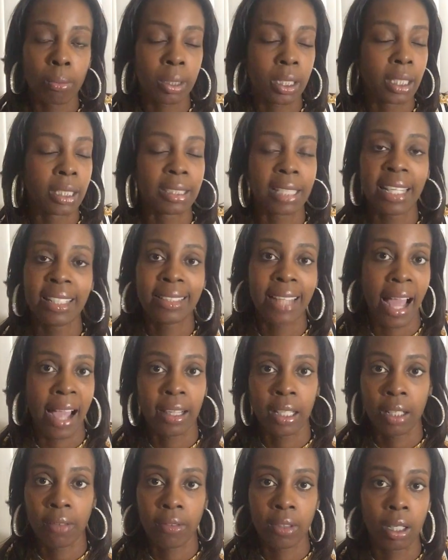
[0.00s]
because they're
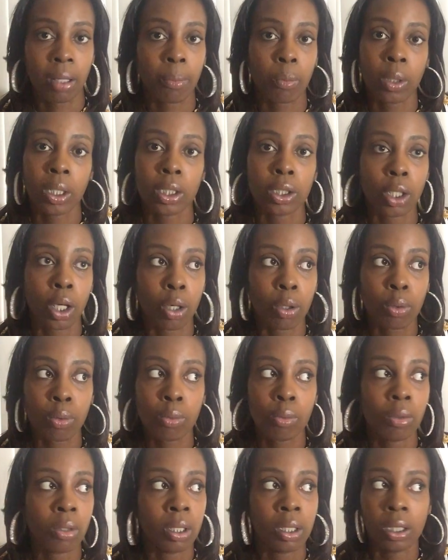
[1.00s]
not giving up with
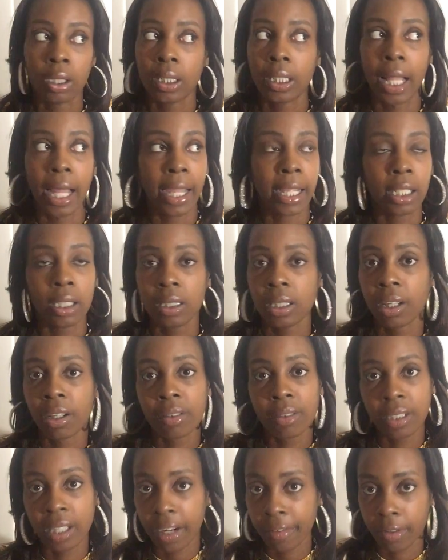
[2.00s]
they're
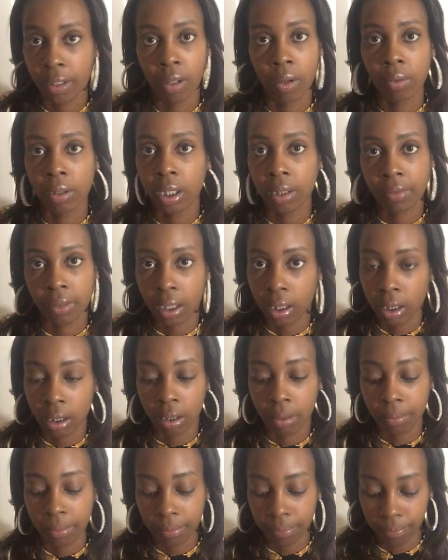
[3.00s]
never going to give
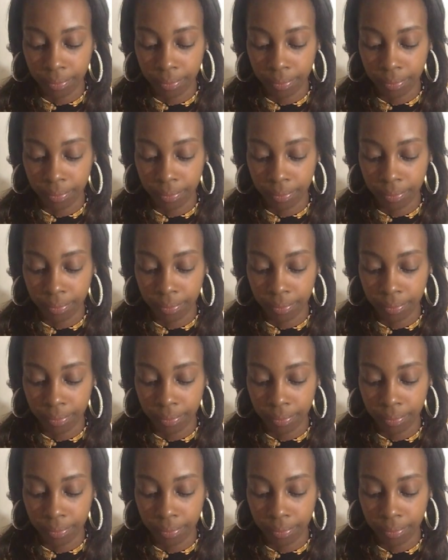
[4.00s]
up.